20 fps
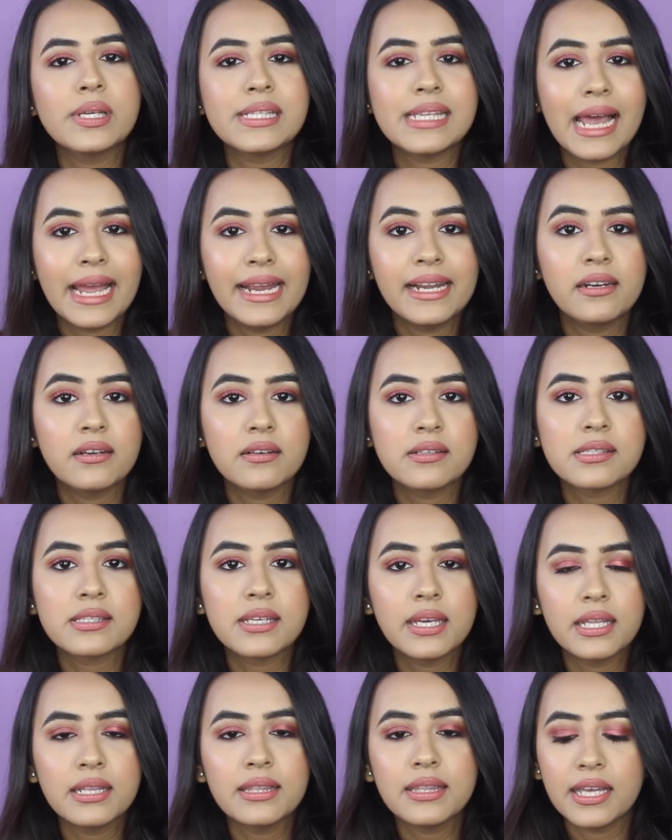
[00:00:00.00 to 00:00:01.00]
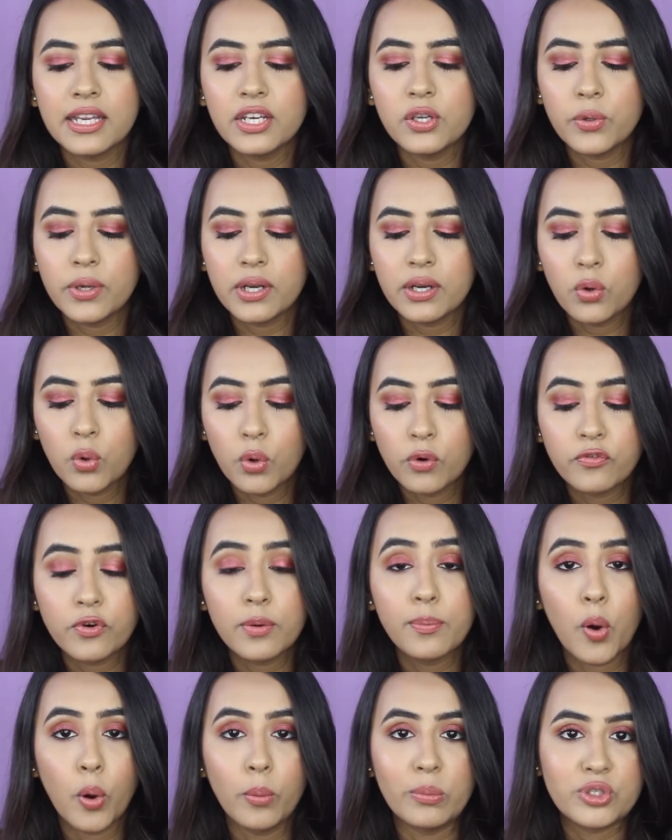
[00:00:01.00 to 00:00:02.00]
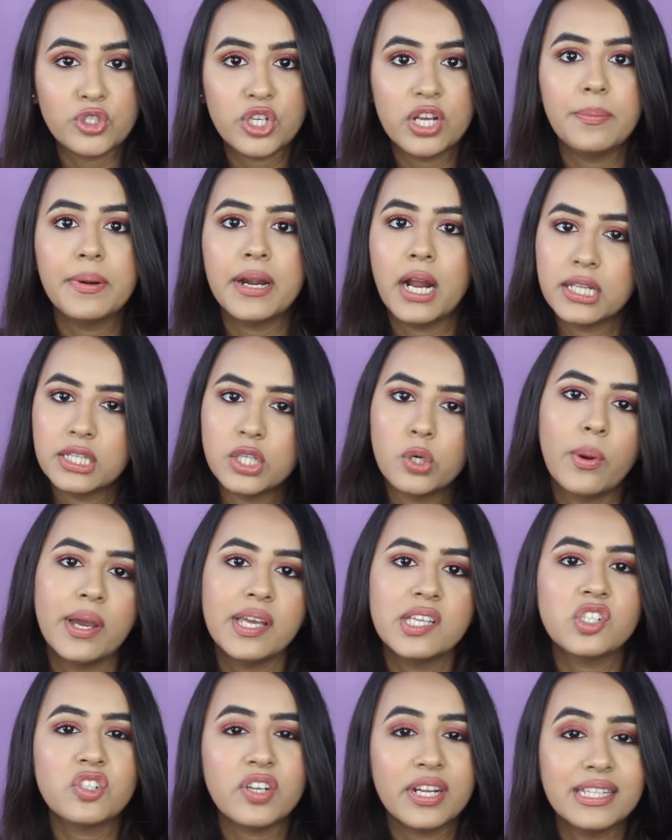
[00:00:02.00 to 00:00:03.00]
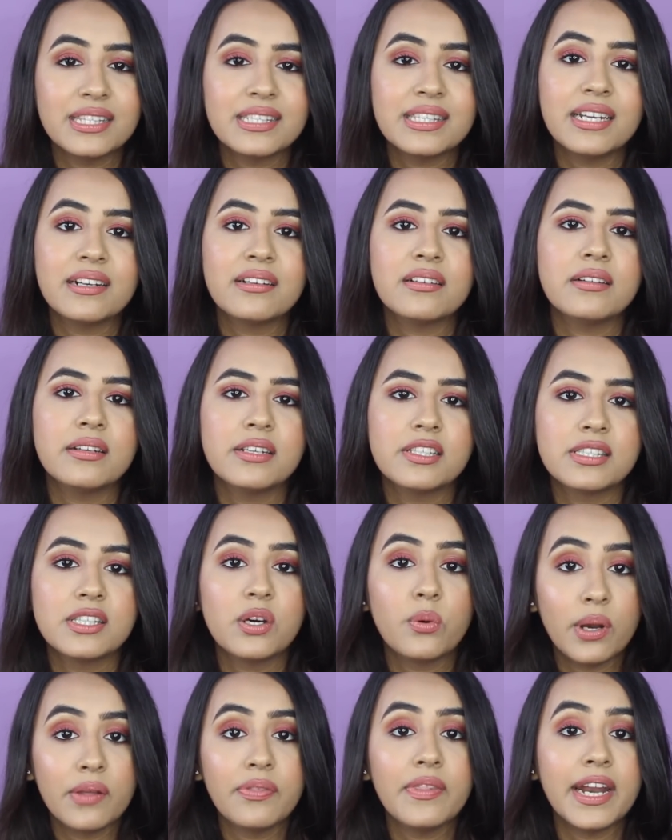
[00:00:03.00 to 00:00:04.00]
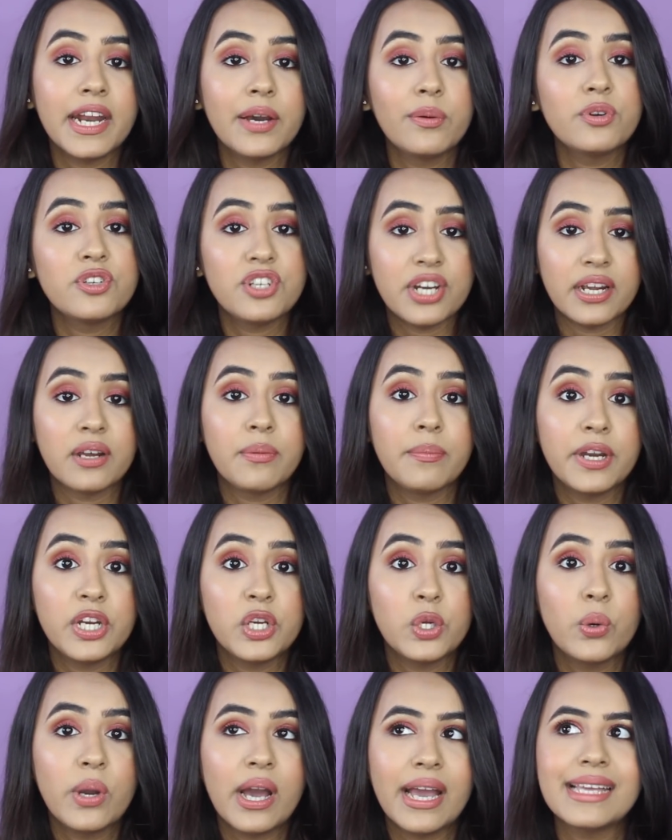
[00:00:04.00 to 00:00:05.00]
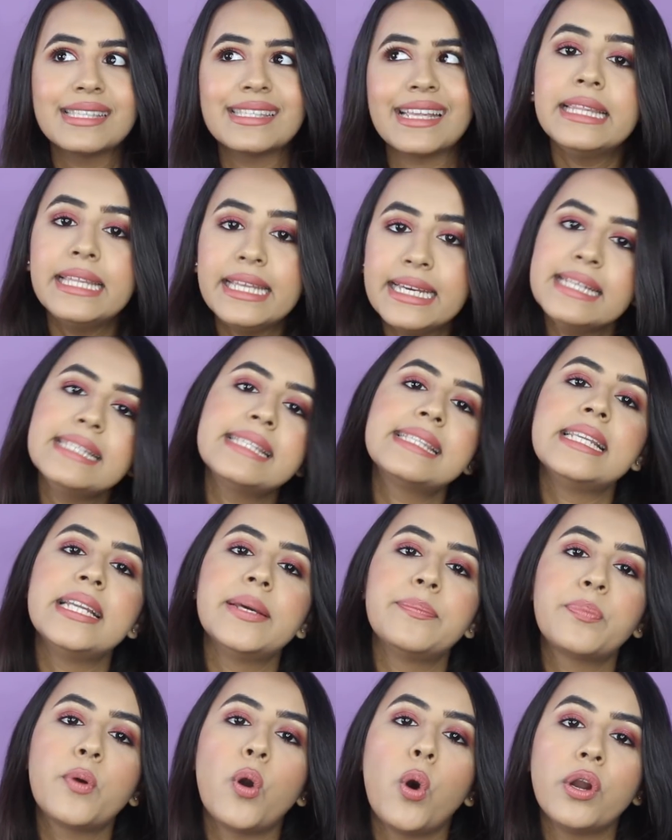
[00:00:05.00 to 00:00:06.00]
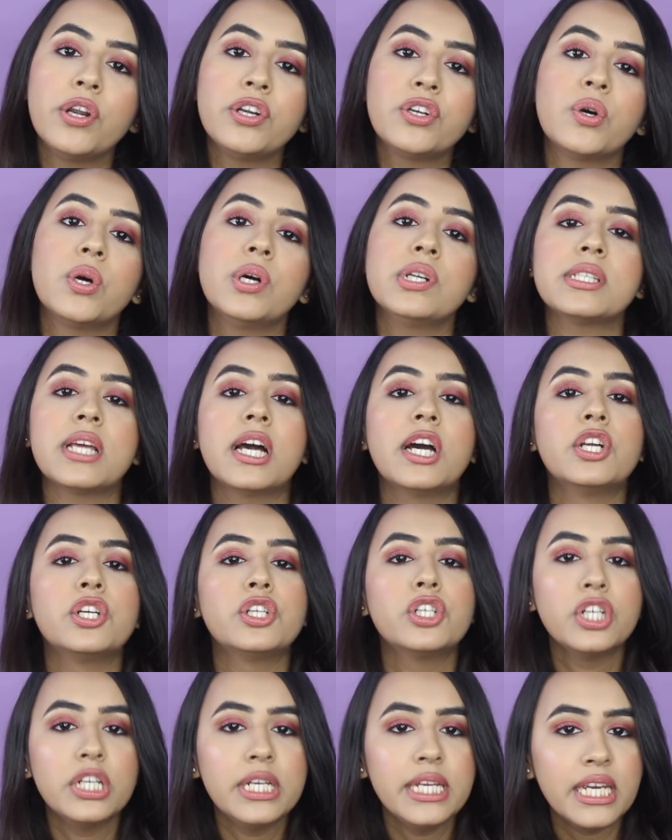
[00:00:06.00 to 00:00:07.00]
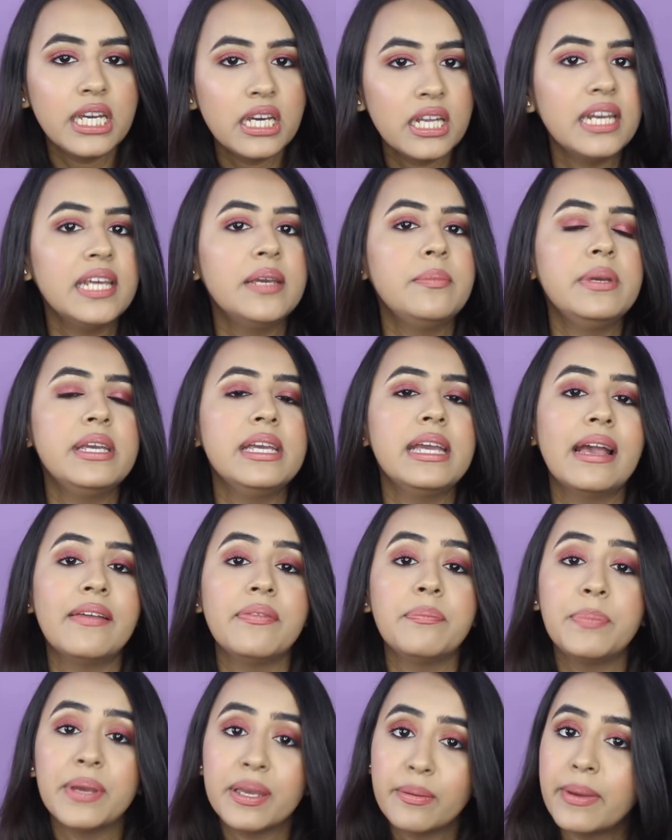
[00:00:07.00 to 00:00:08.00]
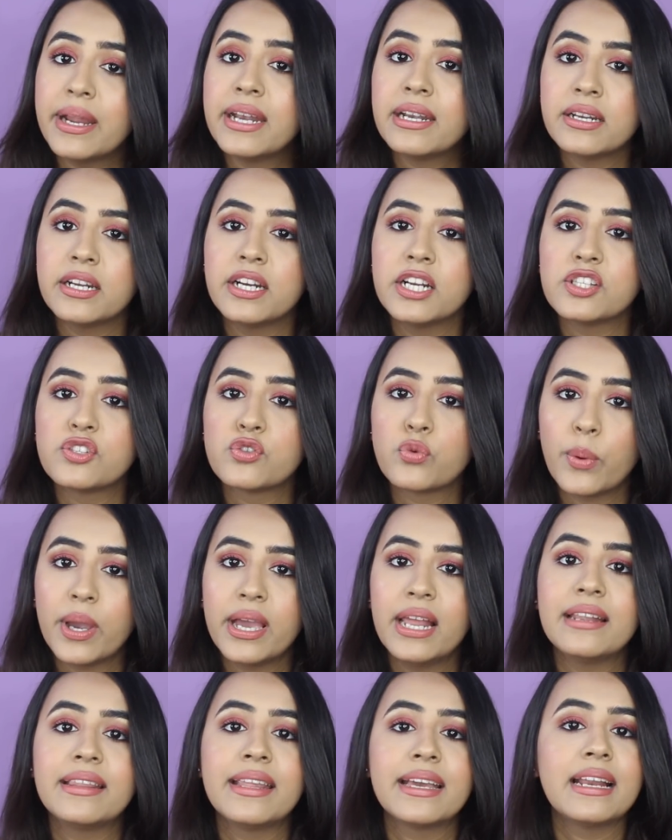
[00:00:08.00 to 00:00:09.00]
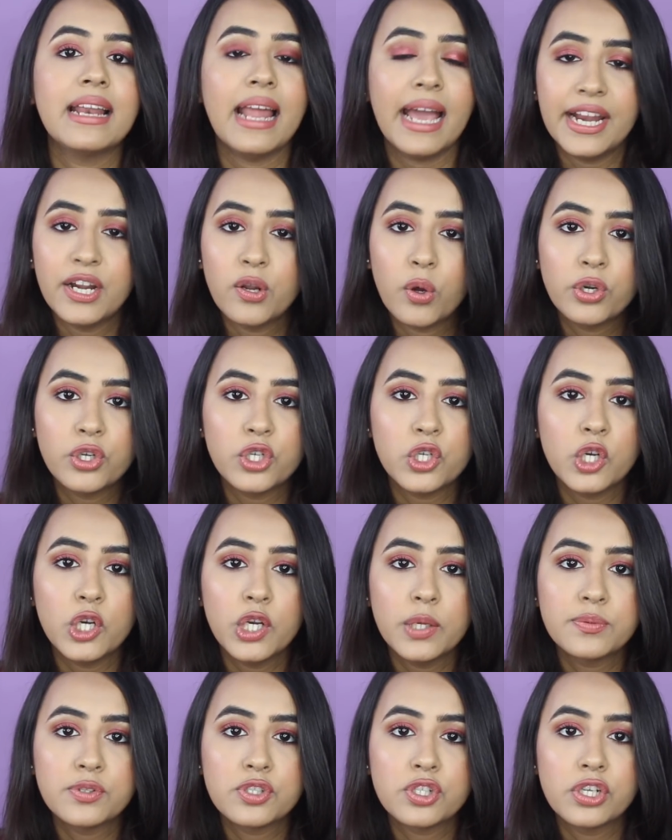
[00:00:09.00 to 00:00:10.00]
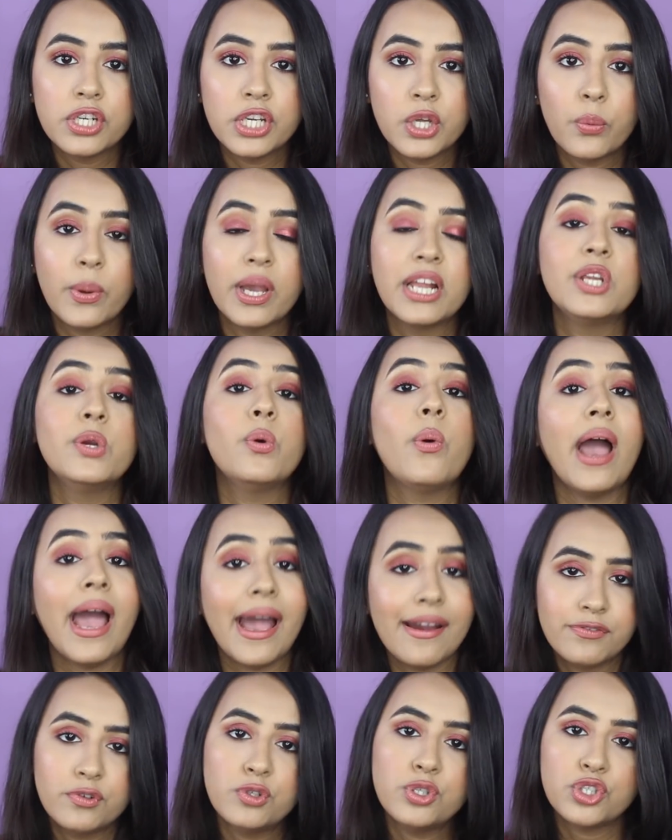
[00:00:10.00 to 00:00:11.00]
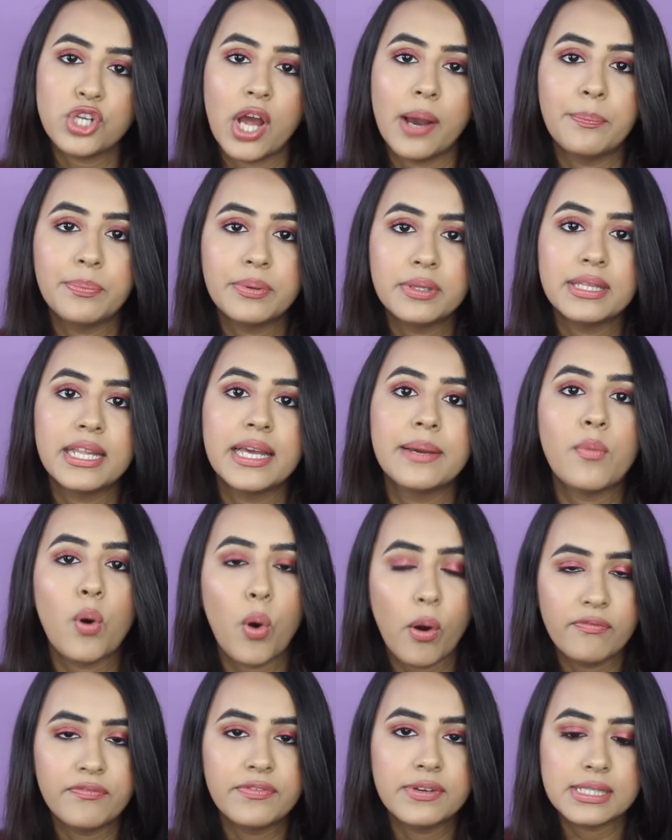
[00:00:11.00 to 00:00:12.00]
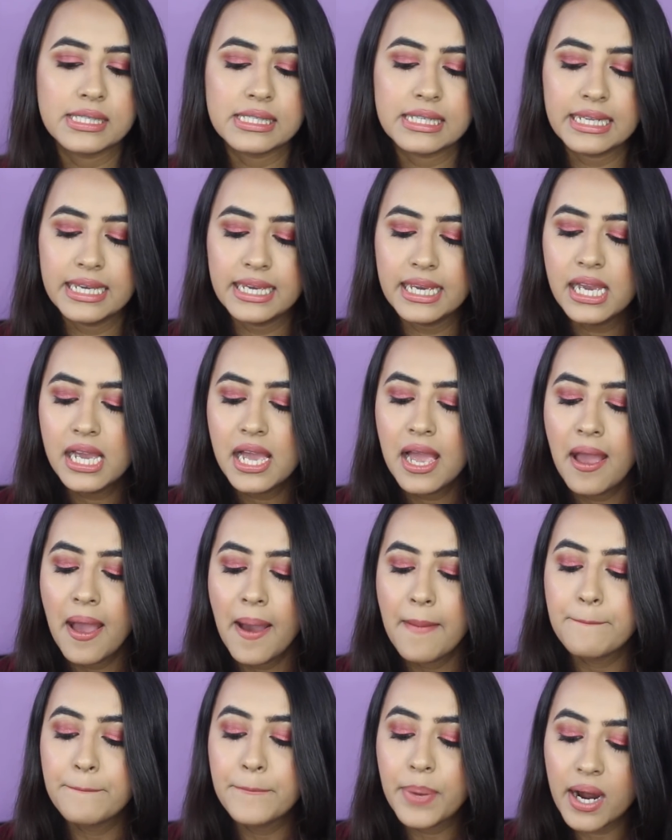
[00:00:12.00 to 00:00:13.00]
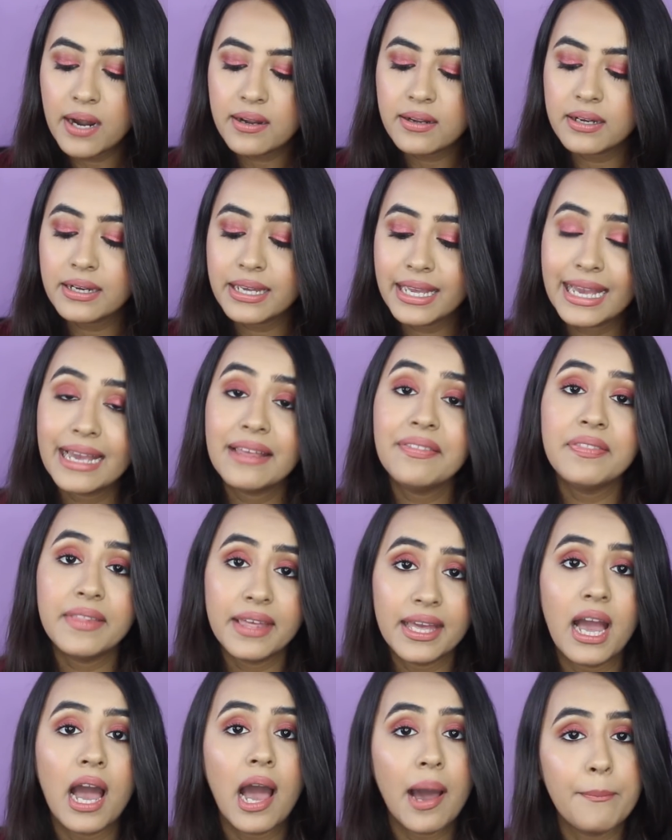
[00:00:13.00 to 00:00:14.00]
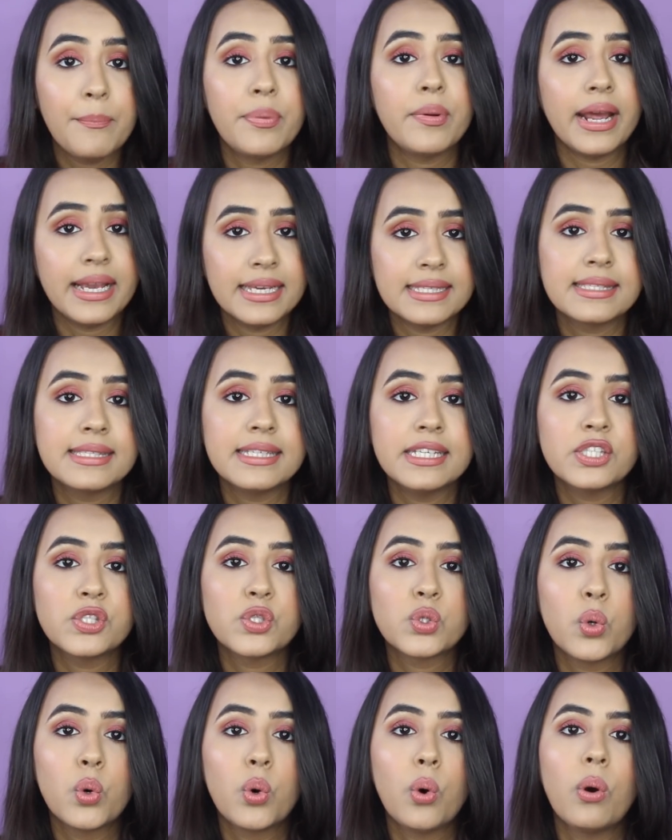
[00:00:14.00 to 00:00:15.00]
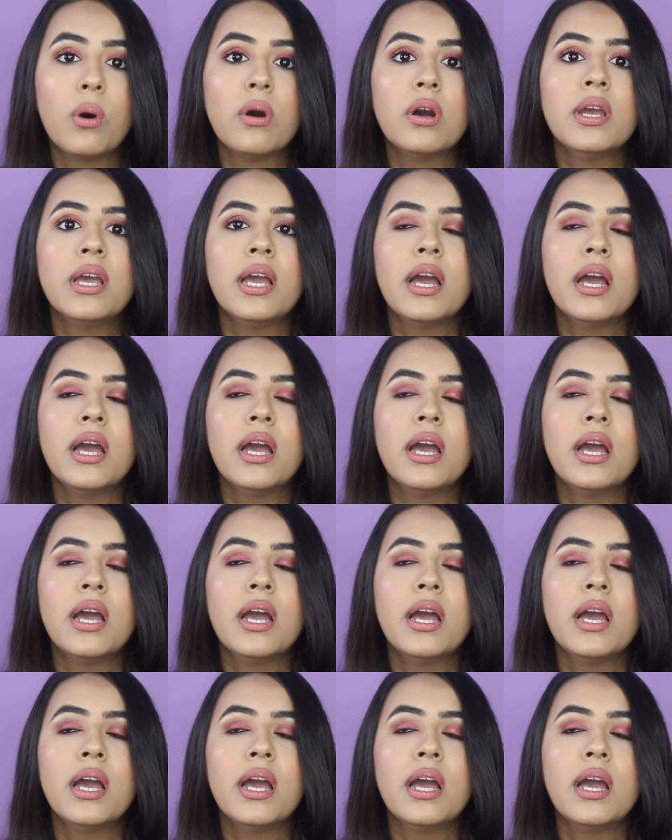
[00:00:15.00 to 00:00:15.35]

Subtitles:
has lighter skin, then you can go for Bombshell. But otherwise, Trendsetter is the one that I would recommend you guys. These lip contours are really creamy and pigmented as well. They glide onto your lips really well. You have to sharpen them obviously, but again, they are pricey, so